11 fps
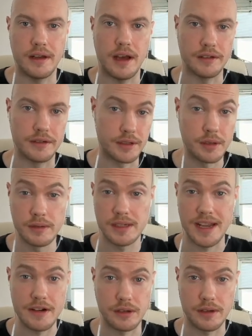There's 2
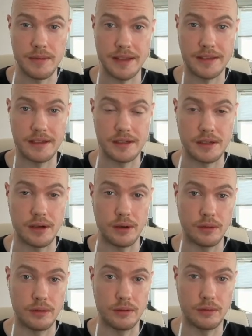scheduling methods.
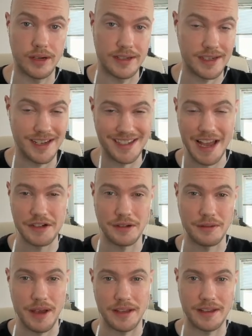So when I say scheduling
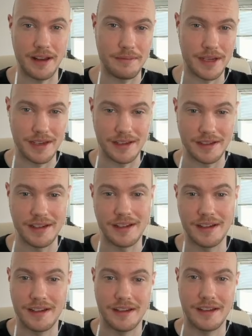method, I mean
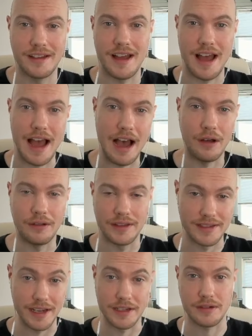how the
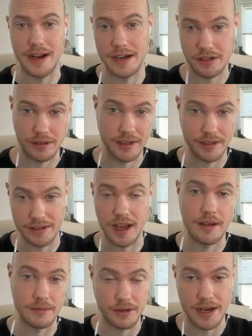dates are actually and
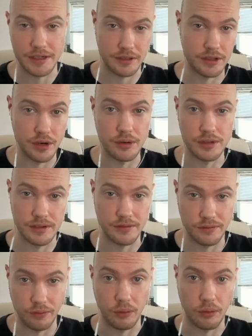times are actually chosen
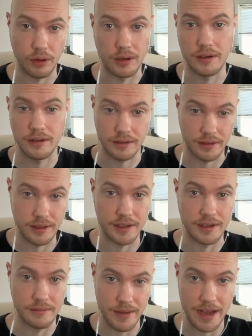for
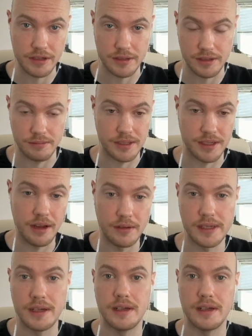the matches themselves.